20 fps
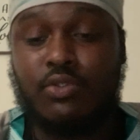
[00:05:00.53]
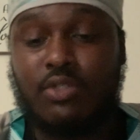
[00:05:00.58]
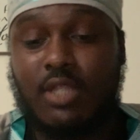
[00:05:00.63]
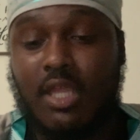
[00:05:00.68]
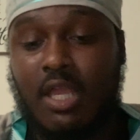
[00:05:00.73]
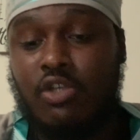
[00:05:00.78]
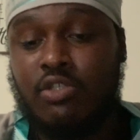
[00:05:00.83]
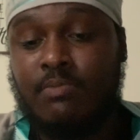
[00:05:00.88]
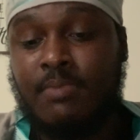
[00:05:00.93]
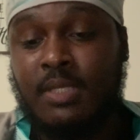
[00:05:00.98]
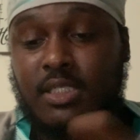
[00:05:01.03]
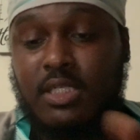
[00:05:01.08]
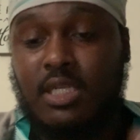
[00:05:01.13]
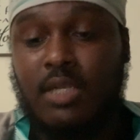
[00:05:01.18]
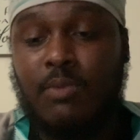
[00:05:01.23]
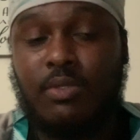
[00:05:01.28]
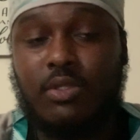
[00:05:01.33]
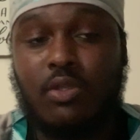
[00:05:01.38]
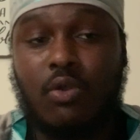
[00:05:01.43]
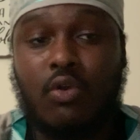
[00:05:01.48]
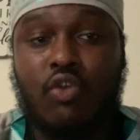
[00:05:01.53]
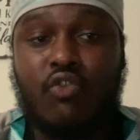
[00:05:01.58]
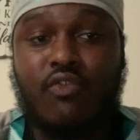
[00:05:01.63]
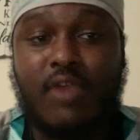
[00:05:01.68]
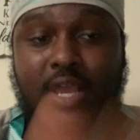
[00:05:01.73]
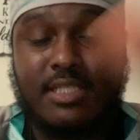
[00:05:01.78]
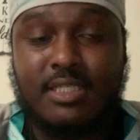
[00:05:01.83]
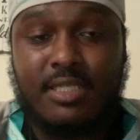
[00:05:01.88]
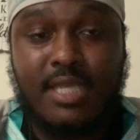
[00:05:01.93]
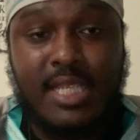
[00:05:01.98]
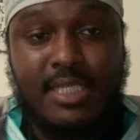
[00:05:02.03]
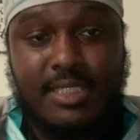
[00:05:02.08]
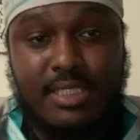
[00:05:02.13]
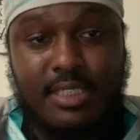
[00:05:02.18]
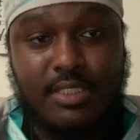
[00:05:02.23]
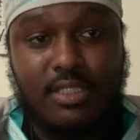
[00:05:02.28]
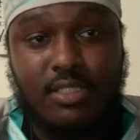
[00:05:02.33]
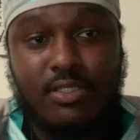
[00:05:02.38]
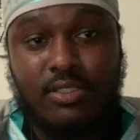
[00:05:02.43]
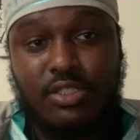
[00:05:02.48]
So like I was mentioning with the whole cracks and
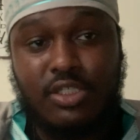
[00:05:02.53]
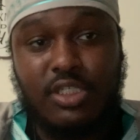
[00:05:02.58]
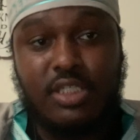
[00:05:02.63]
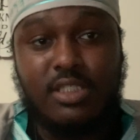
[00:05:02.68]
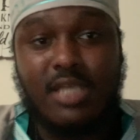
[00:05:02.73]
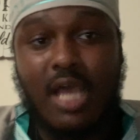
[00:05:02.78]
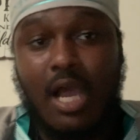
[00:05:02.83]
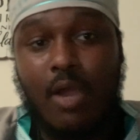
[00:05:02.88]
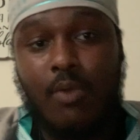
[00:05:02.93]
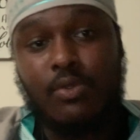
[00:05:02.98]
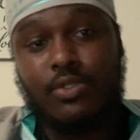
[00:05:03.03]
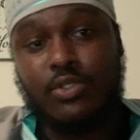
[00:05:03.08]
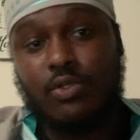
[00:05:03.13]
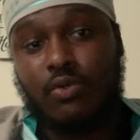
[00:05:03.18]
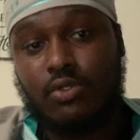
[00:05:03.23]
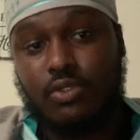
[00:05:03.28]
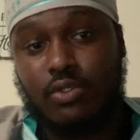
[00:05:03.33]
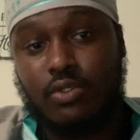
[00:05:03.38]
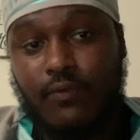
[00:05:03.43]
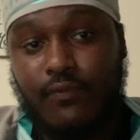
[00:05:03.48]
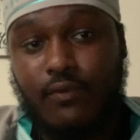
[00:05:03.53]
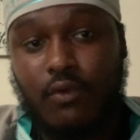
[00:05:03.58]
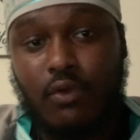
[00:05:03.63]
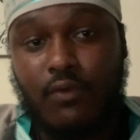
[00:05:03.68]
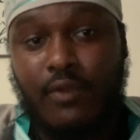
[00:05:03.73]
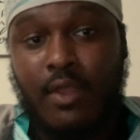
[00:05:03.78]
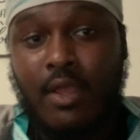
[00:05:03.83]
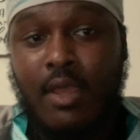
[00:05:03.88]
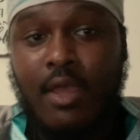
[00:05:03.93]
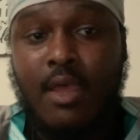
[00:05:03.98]
nations, the G towers, so on and forth,